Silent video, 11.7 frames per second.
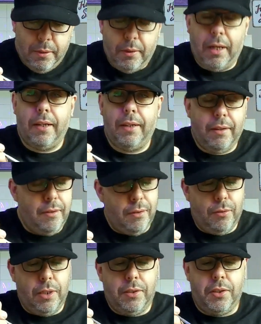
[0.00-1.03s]
Well, no, I'm
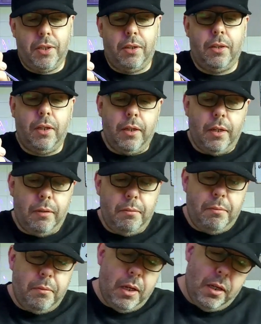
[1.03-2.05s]
not going into song.
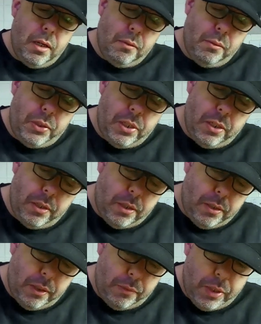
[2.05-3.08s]
If
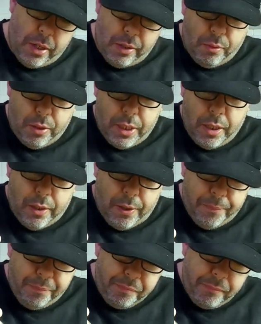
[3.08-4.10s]
you don't know what they
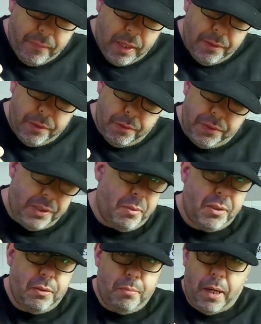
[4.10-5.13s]
are, they're
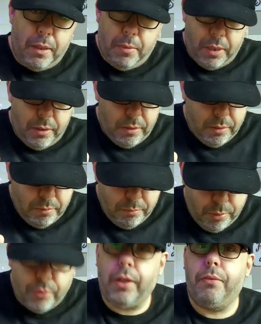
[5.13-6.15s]
similar to a baked
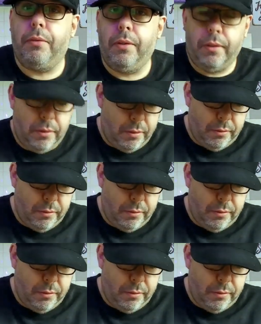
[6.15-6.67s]
bean, but different.